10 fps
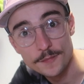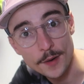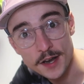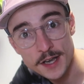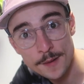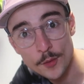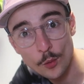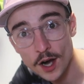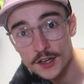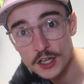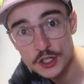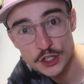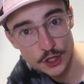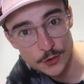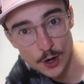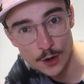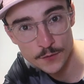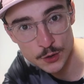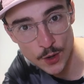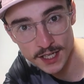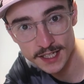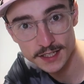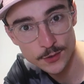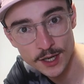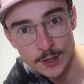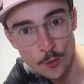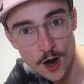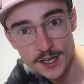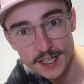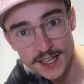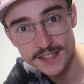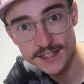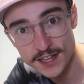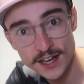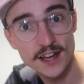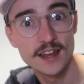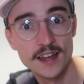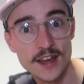My number one shoe of 2021 is the